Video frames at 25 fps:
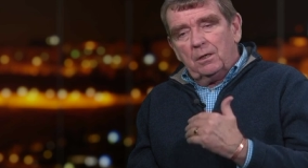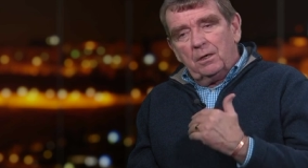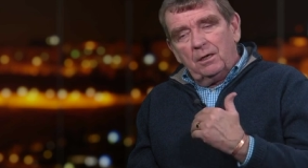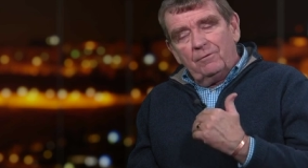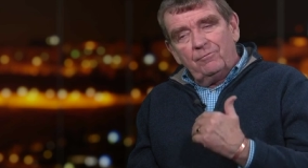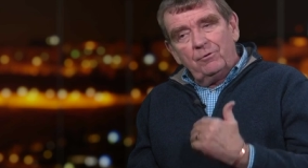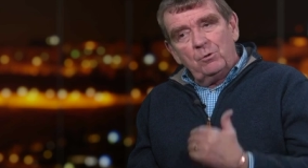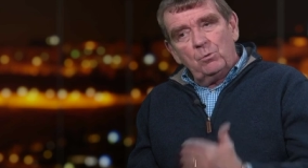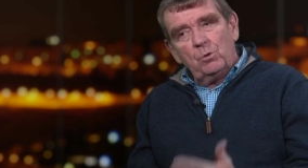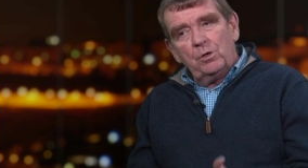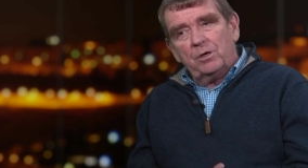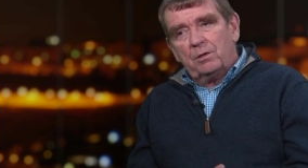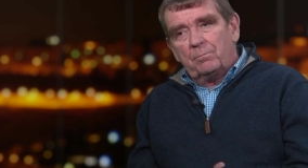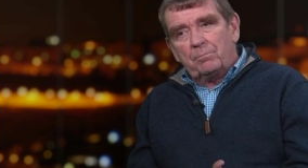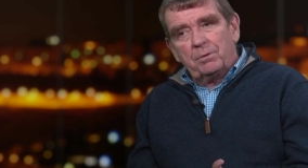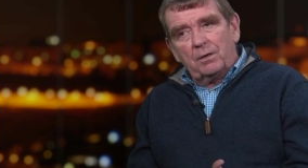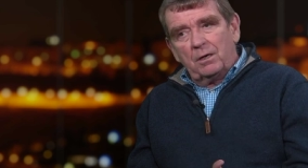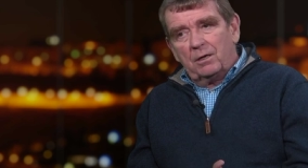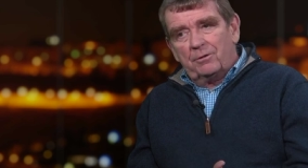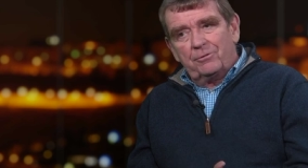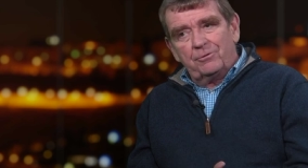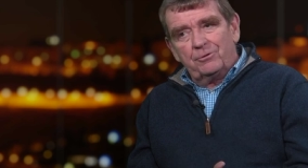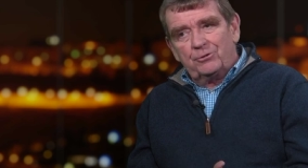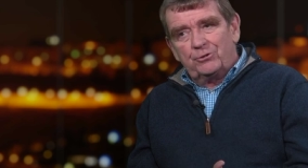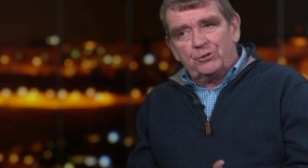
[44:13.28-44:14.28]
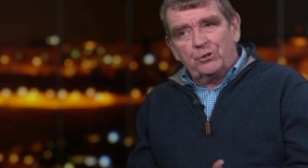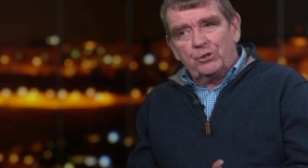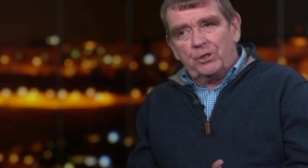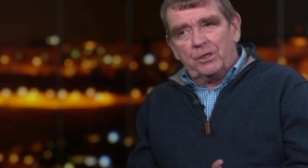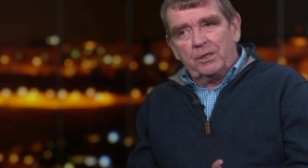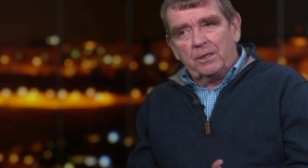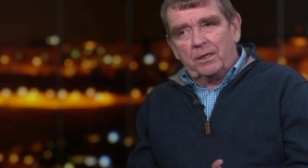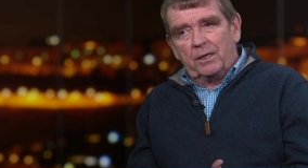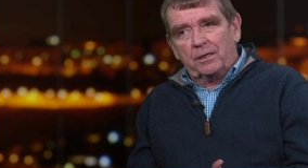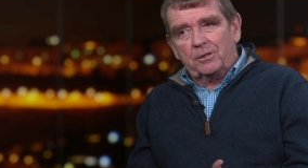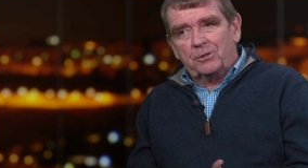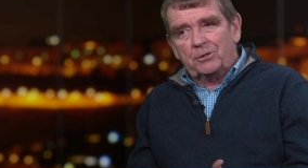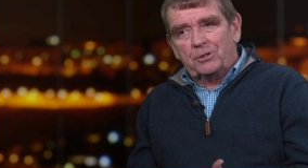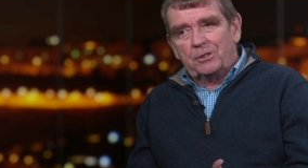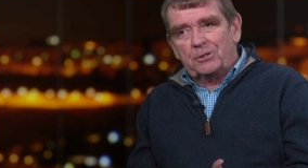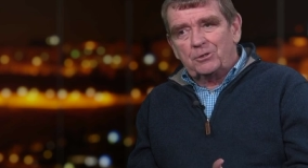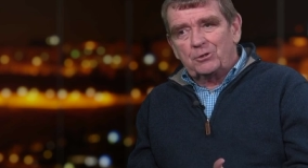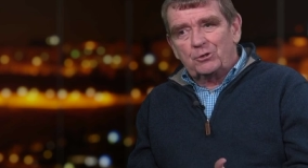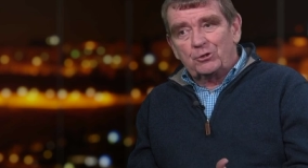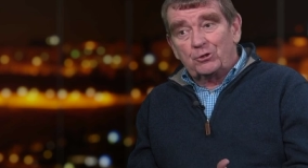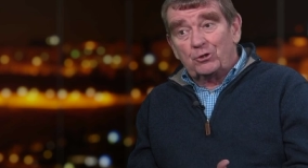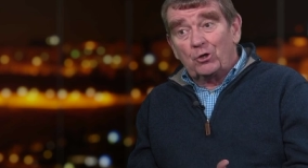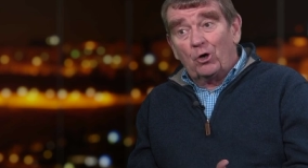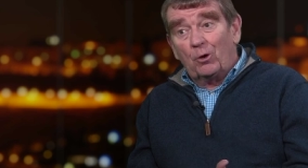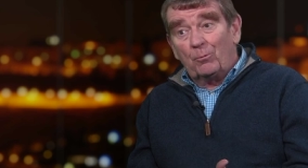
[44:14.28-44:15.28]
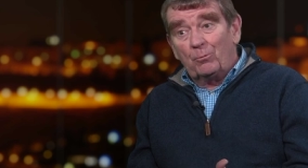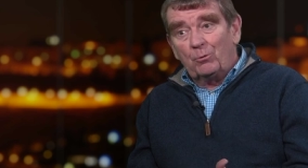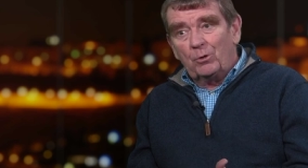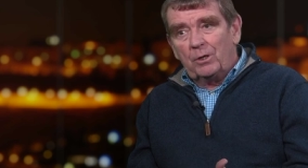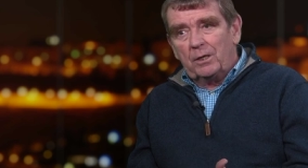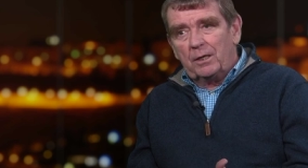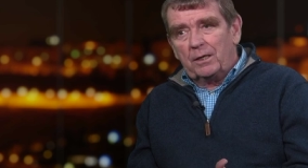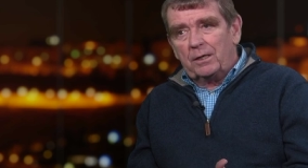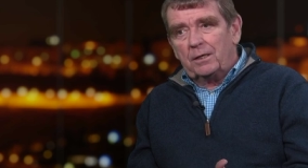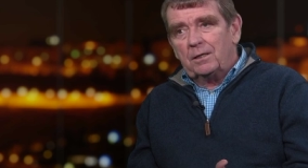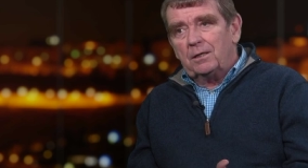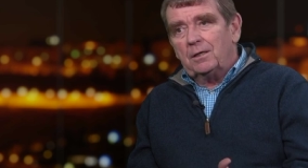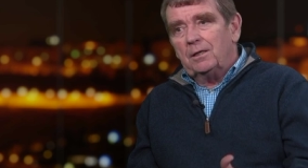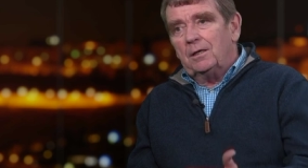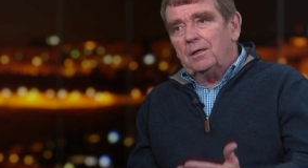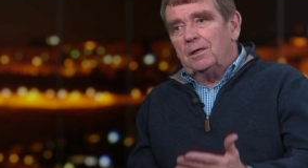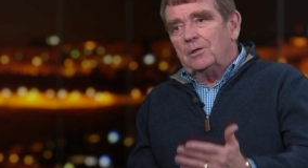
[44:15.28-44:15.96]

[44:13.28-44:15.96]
if you weren't a Ba'athist, you didn't get a decent job, really.